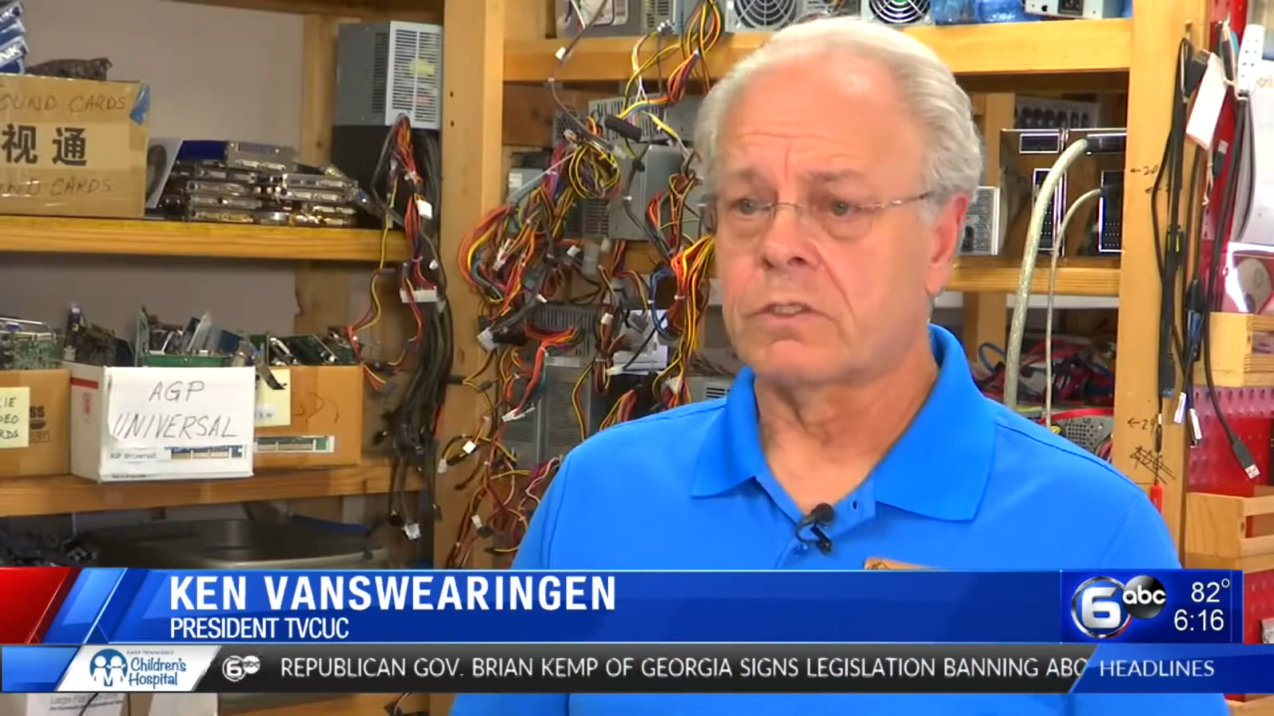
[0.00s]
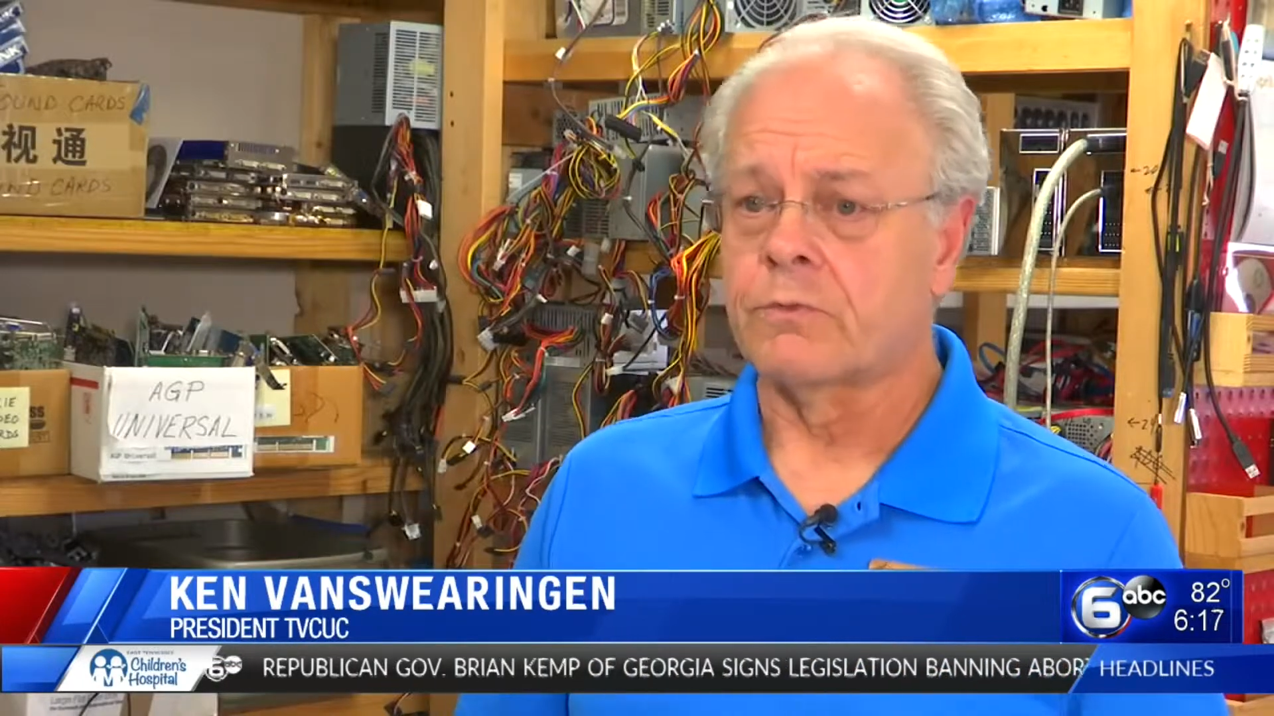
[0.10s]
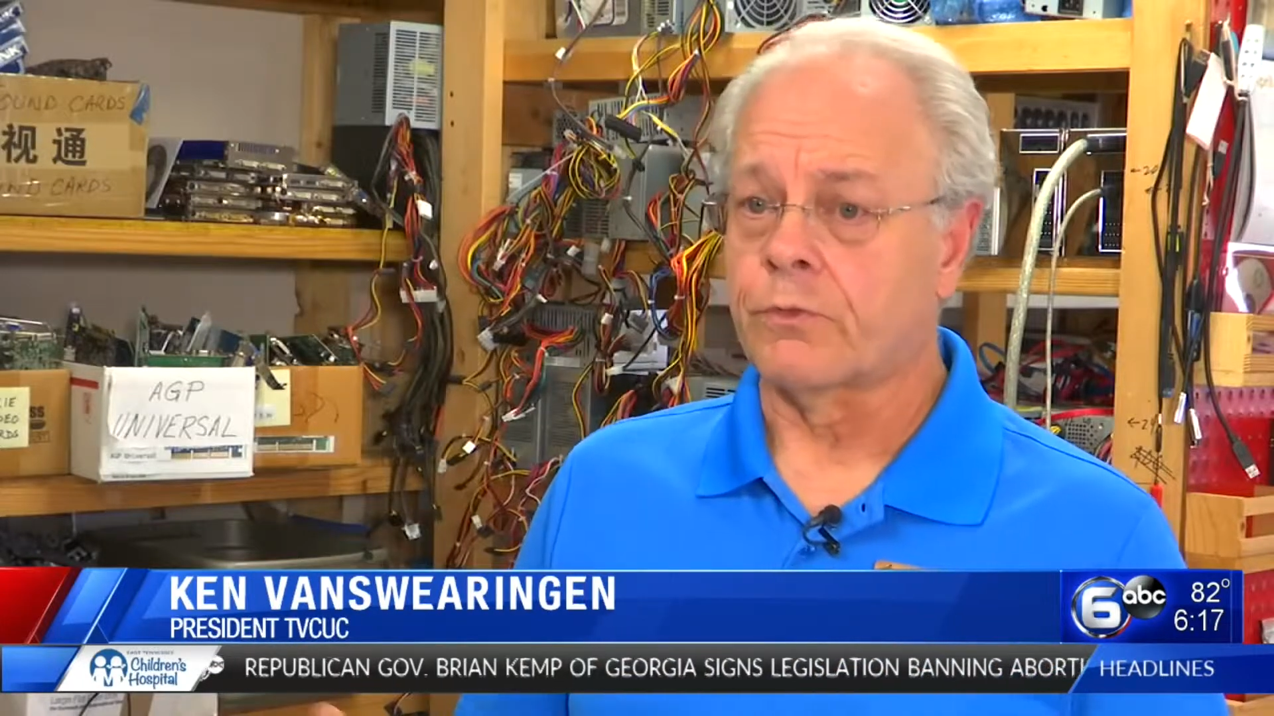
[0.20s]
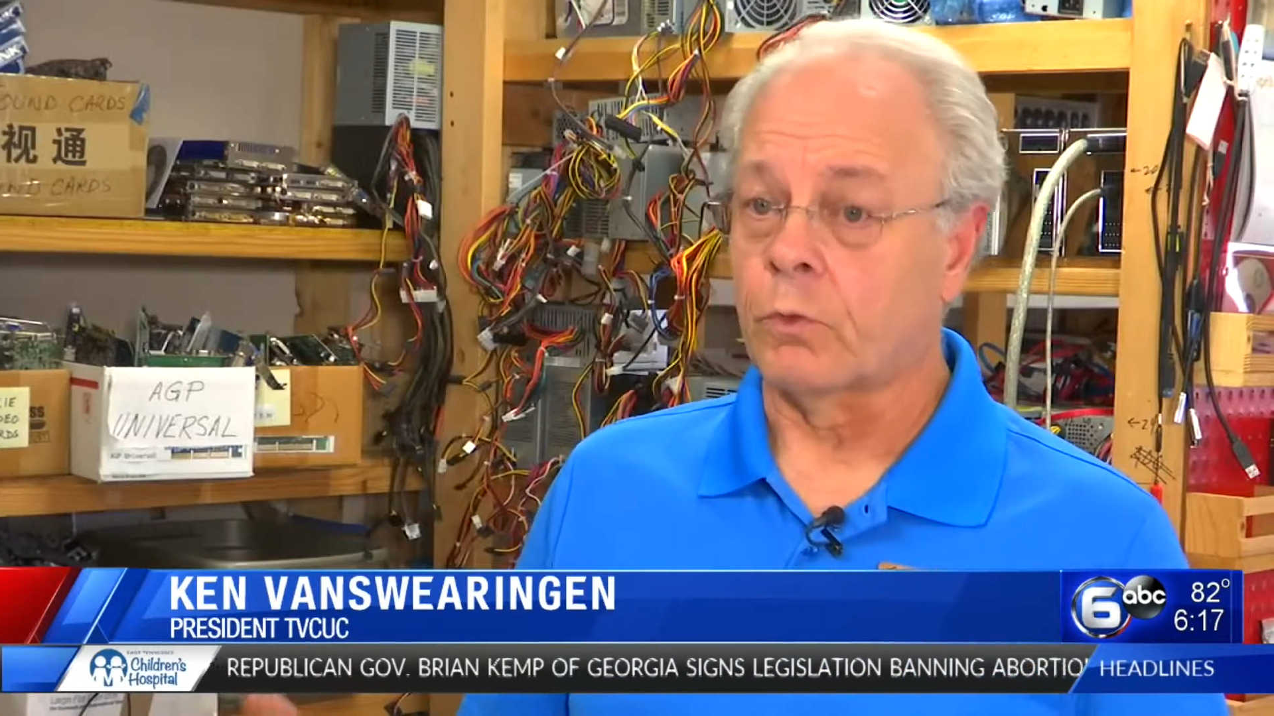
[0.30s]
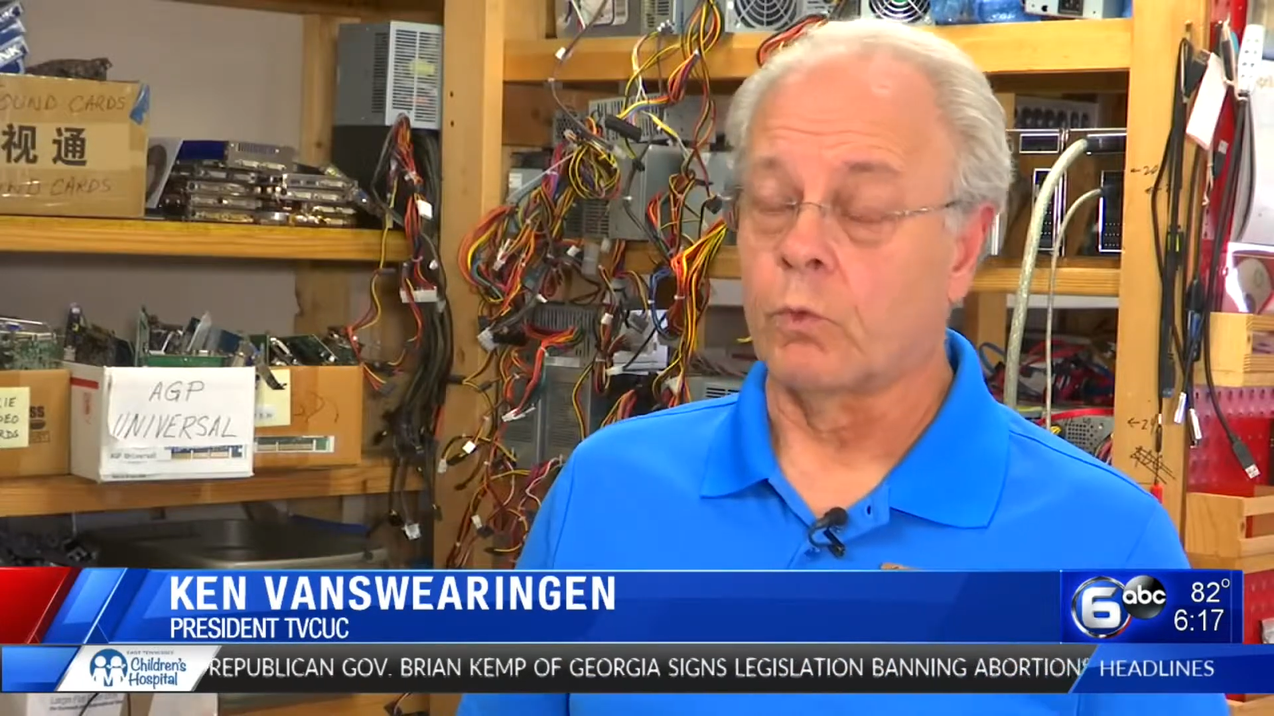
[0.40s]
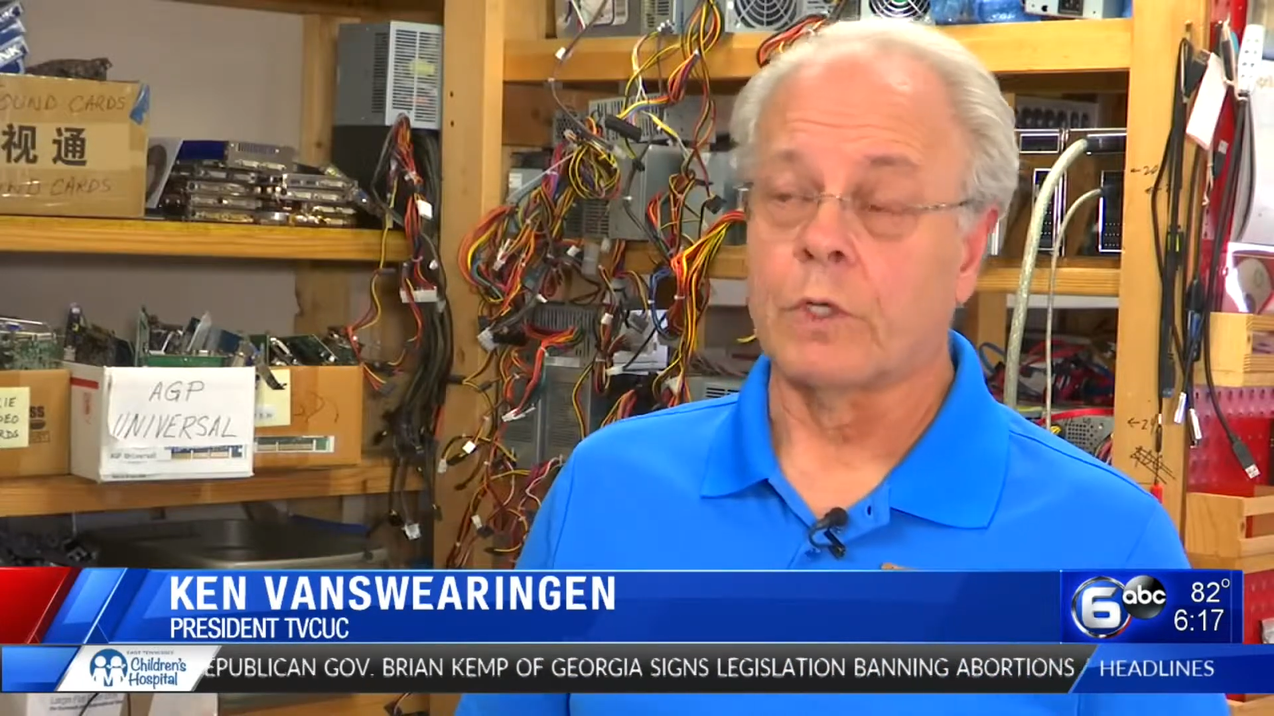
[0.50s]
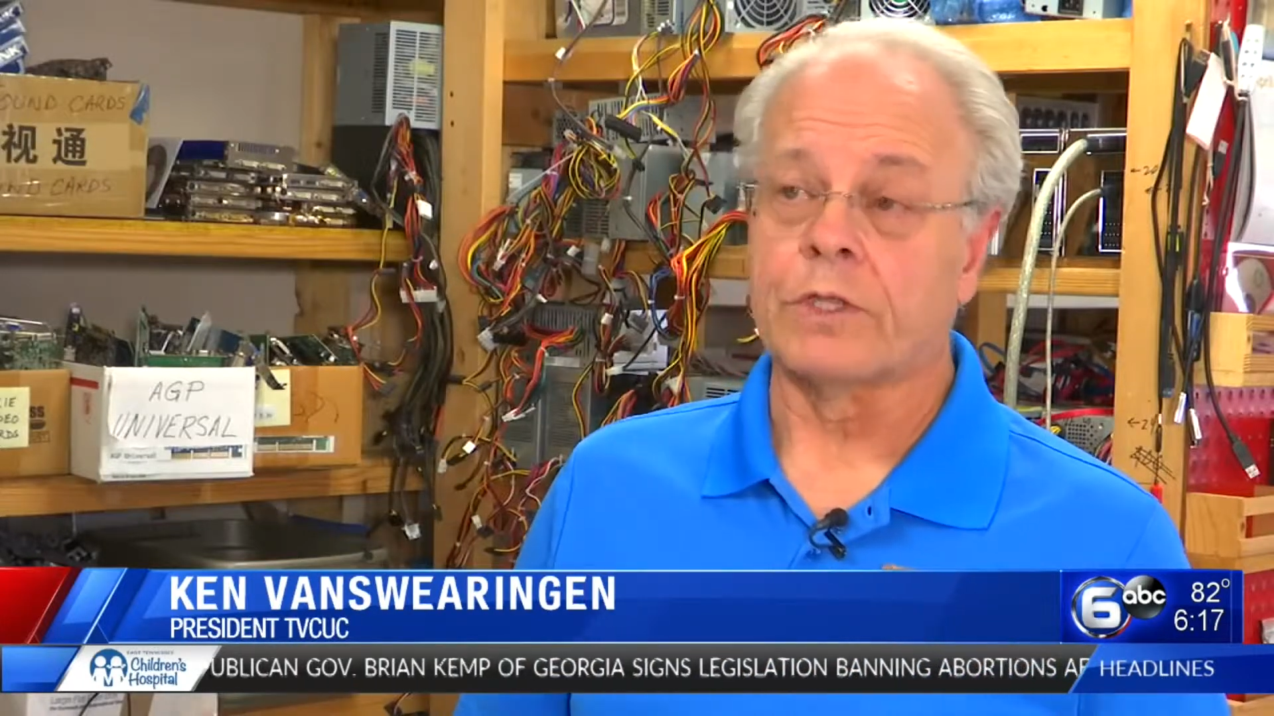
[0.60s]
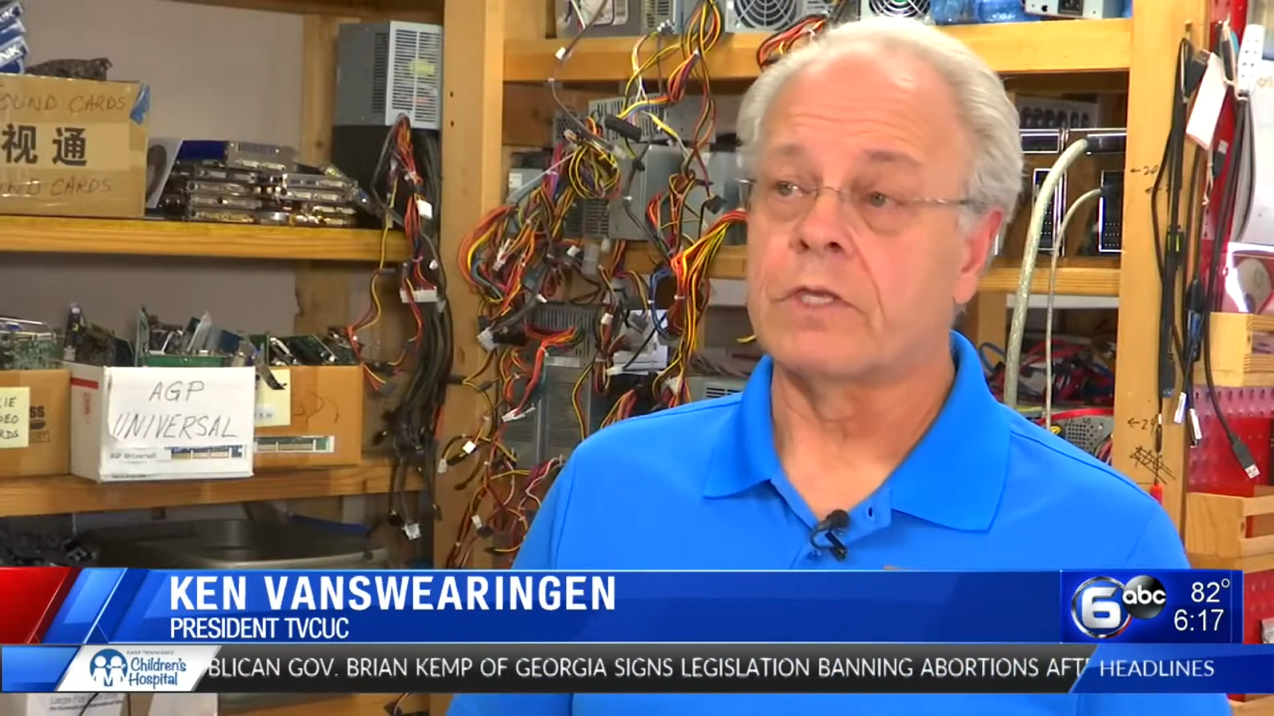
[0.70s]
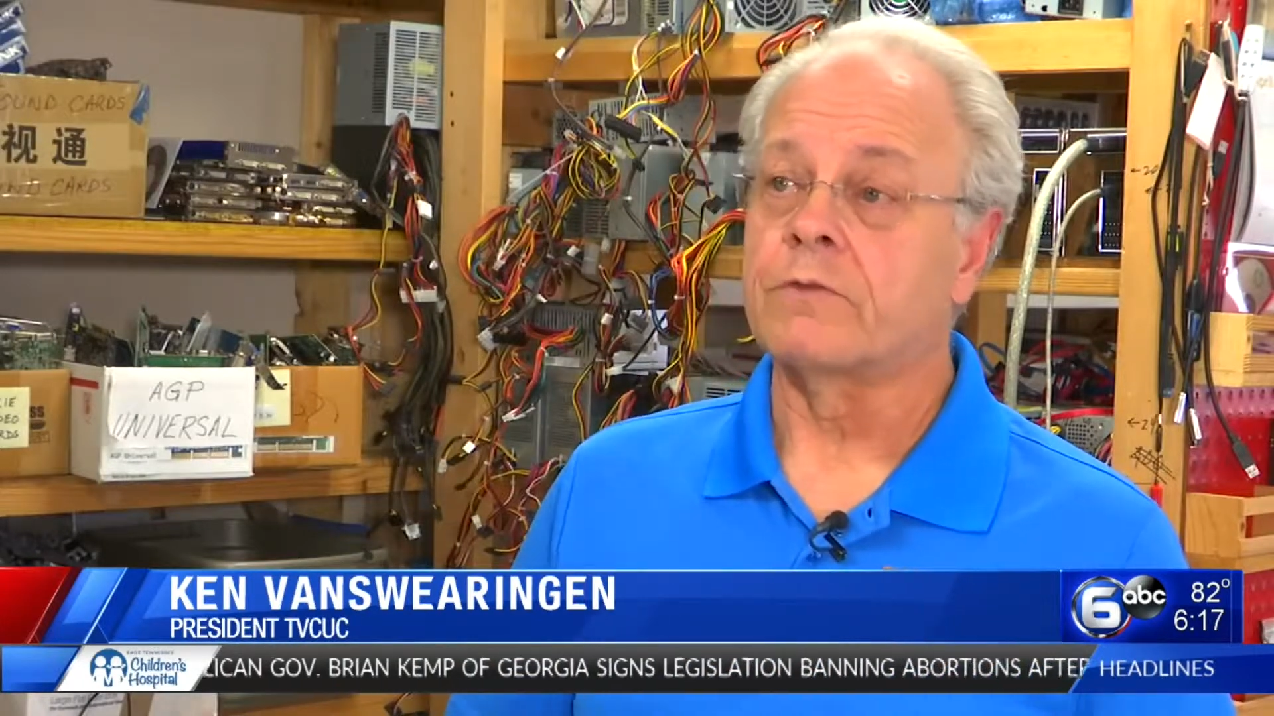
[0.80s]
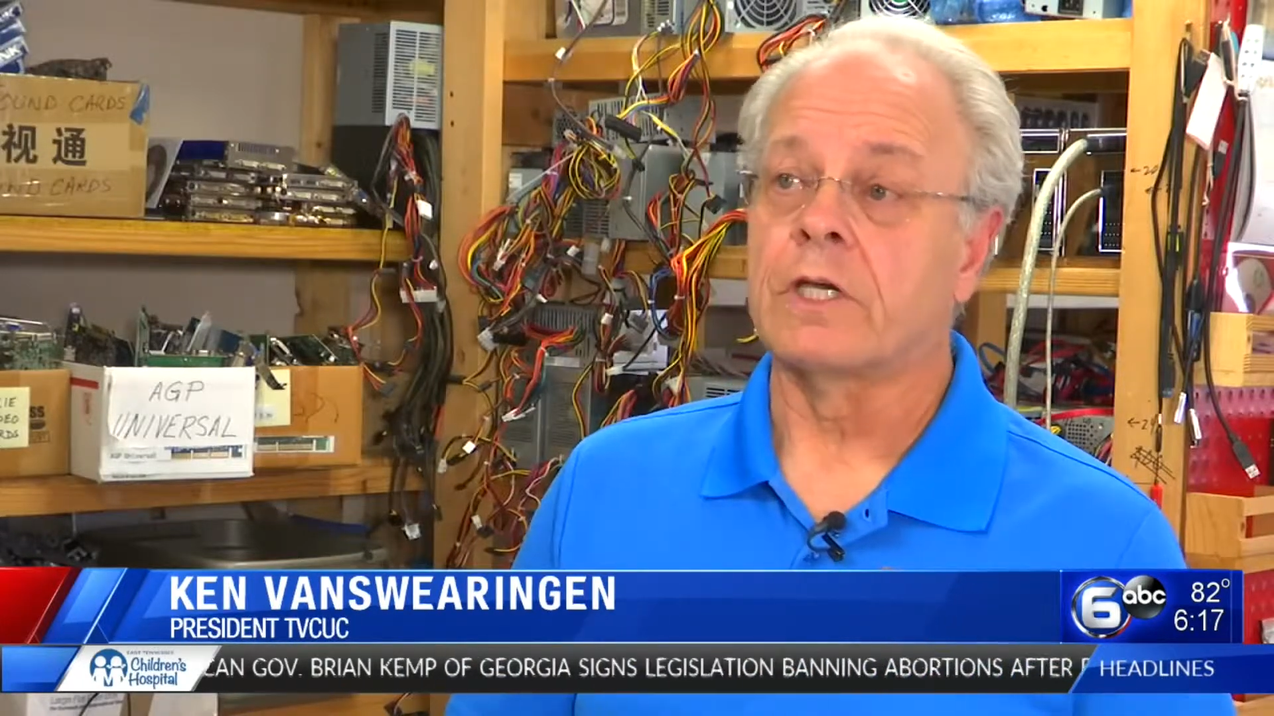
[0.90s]
for what
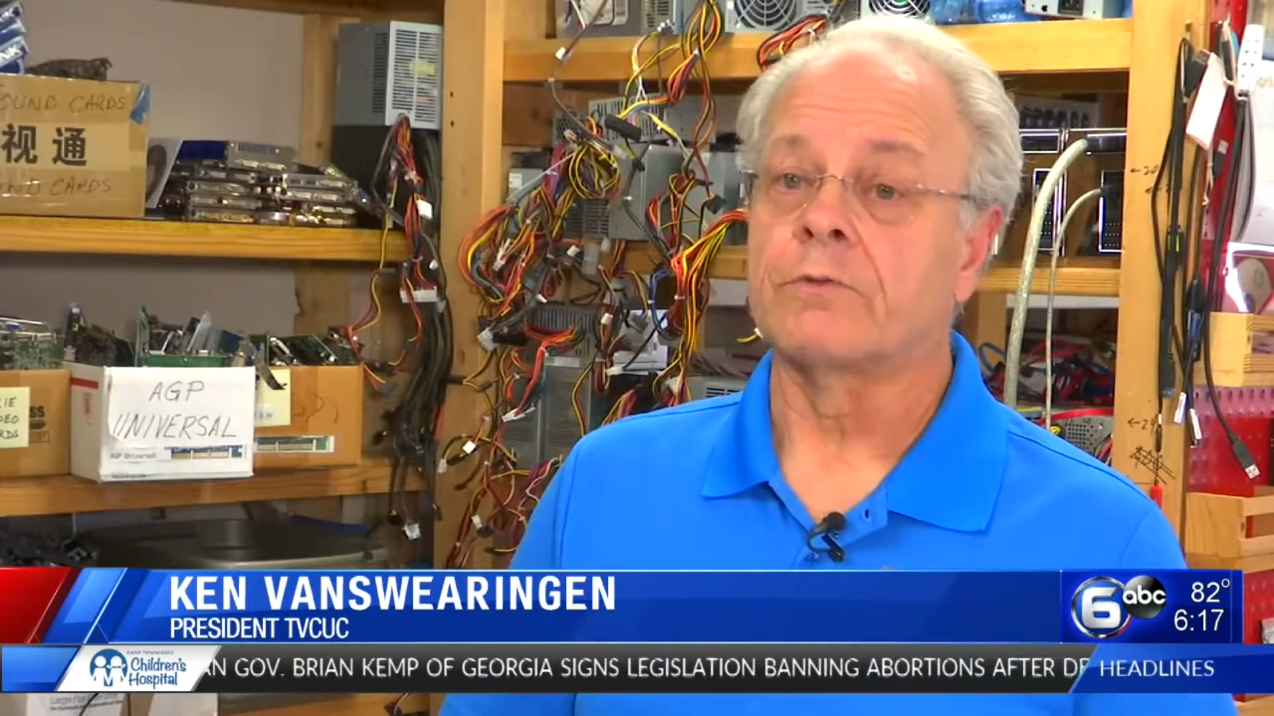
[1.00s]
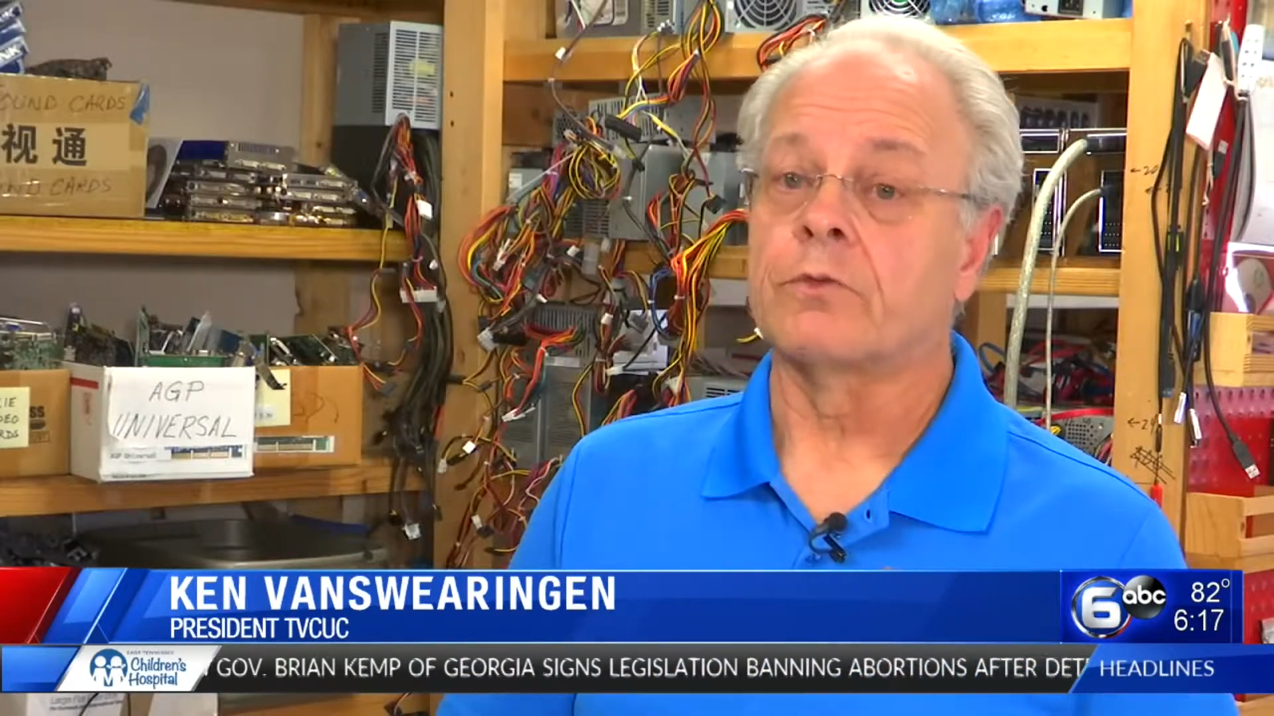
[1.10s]
they've done